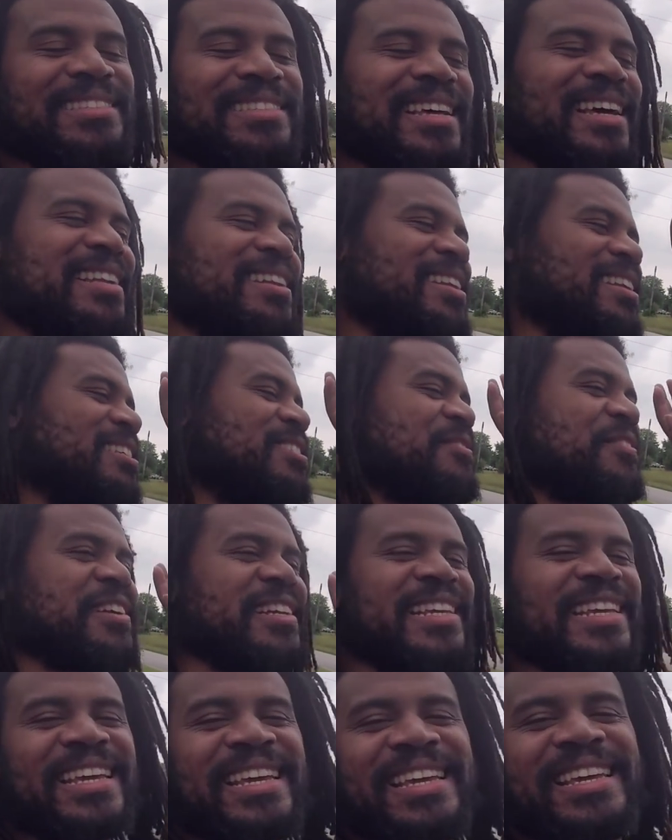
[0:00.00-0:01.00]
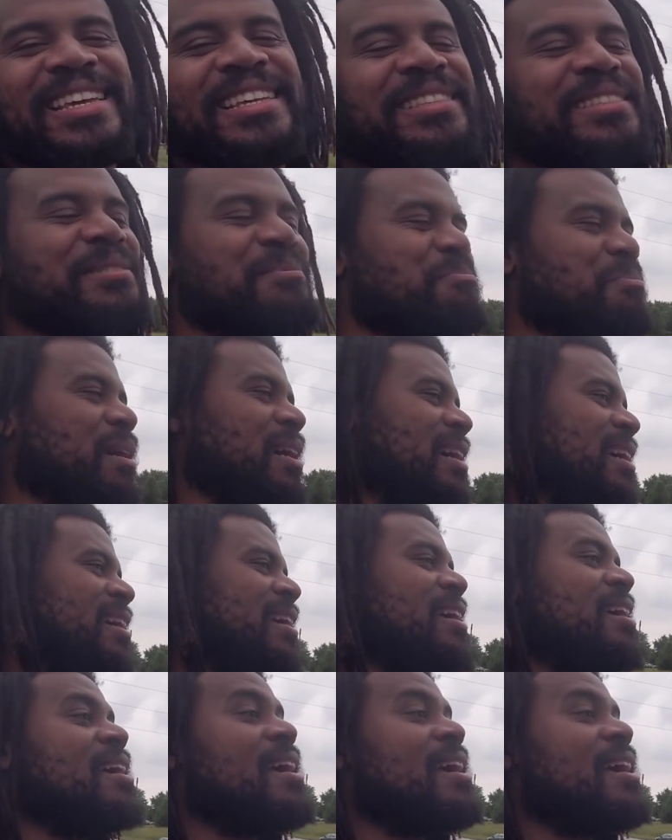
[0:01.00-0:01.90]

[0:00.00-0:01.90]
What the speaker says: That's for kids, but